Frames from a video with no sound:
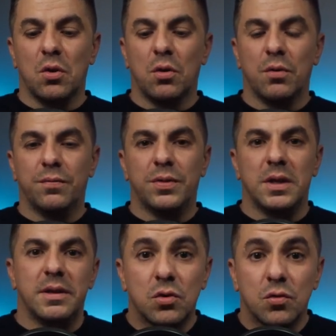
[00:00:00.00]
of
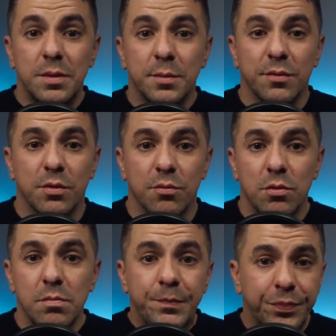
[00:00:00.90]
the treatment of the
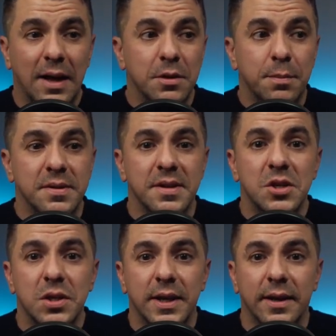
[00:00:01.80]
room and the
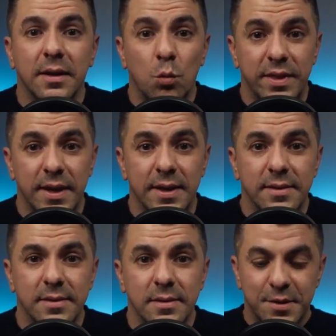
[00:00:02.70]
positioning within
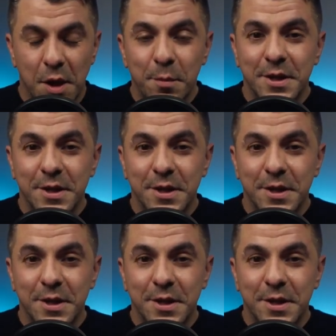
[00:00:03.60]
it. Some